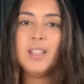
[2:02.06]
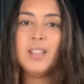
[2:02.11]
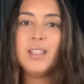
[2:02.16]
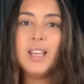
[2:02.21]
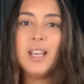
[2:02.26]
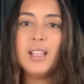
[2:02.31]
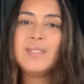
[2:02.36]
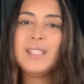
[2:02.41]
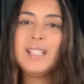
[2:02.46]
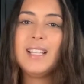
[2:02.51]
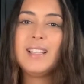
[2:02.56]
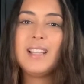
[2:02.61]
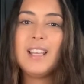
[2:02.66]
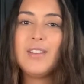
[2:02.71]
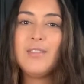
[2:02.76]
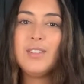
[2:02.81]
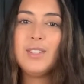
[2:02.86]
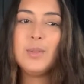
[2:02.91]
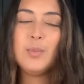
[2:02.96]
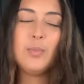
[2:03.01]
that
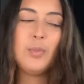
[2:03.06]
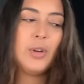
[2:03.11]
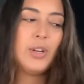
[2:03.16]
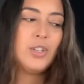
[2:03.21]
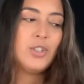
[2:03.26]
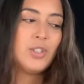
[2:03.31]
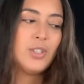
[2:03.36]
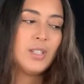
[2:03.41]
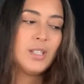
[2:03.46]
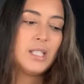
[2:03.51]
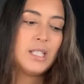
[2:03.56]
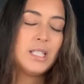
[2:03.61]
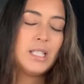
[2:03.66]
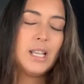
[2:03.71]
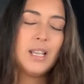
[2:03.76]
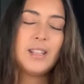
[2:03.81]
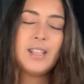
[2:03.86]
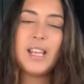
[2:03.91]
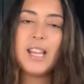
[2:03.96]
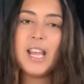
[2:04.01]
life is precious
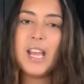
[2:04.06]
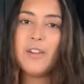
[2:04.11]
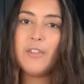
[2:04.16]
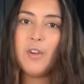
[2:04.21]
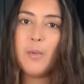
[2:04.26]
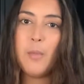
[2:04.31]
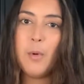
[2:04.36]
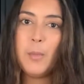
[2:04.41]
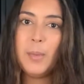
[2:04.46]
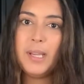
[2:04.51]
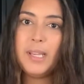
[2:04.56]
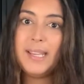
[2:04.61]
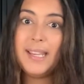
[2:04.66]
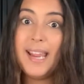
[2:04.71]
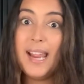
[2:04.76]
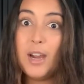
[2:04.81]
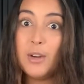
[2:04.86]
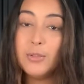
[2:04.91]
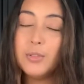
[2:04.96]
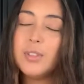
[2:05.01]
and that every moment
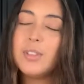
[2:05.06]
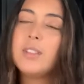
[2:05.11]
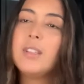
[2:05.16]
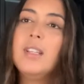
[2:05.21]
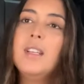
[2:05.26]
counts.